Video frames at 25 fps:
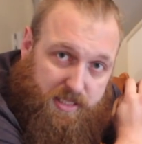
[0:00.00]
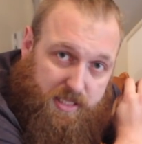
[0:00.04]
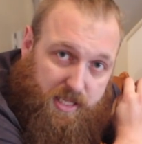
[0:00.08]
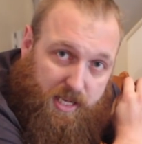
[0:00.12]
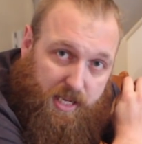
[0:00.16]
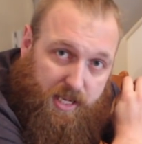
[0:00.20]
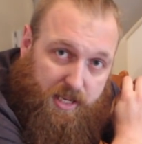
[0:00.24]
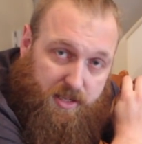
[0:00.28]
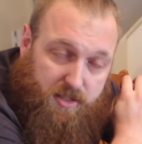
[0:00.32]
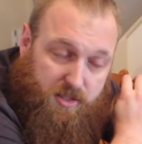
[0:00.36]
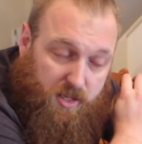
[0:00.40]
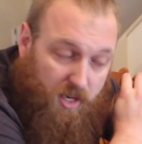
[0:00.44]
as
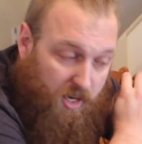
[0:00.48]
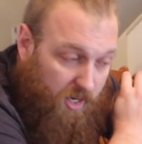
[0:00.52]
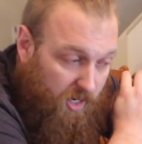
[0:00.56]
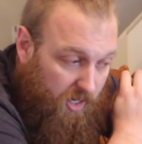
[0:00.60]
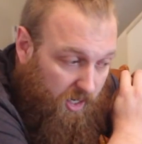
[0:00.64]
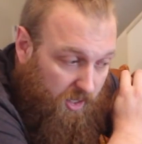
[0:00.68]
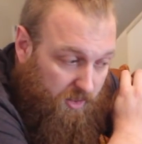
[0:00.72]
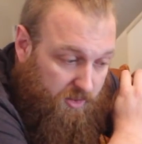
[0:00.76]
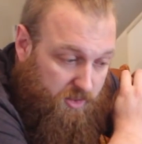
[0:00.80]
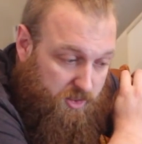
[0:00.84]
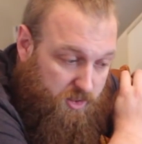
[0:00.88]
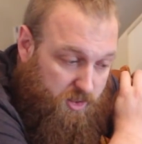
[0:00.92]
it is.
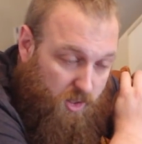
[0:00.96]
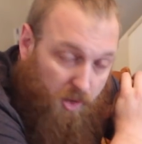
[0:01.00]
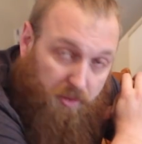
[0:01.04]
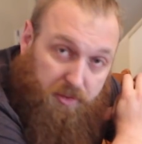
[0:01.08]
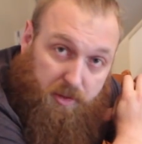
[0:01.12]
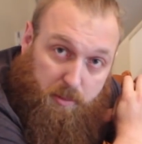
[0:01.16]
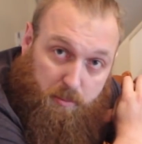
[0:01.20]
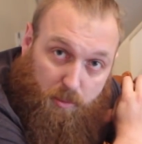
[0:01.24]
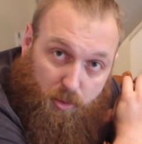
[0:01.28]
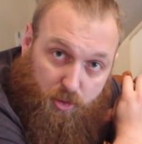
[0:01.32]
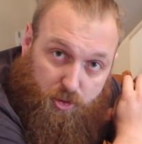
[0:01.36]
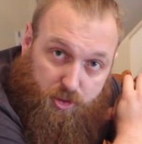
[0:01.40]
There's
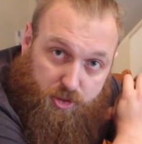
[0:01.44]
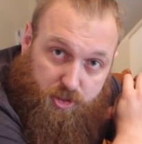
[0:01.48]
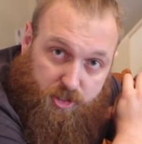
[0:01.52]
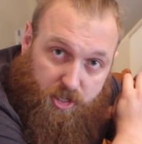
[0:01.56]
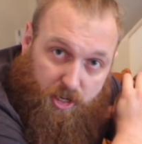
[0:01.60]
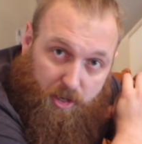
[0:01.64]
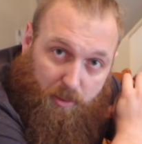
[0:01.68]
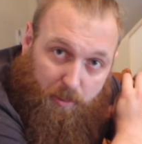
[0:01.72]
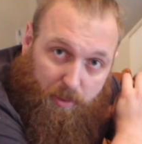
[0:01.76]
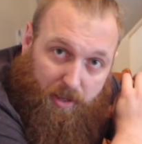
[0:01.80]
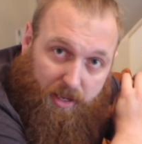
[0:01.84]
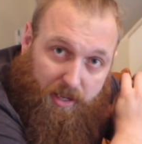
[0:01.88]
nothing much
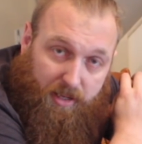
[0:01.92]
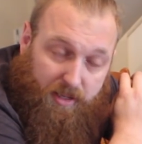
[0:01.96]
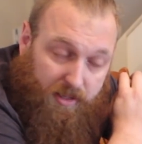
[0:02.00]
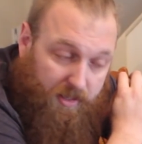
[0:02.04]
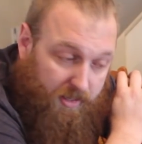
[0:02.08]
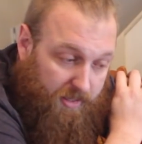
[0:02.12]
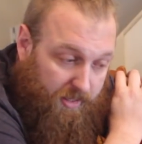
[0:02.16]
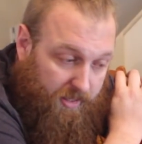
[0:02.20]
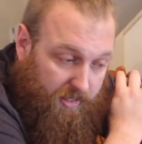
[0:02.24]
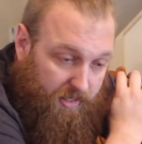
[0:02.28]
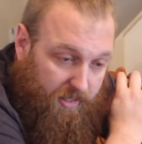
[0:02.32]
to it.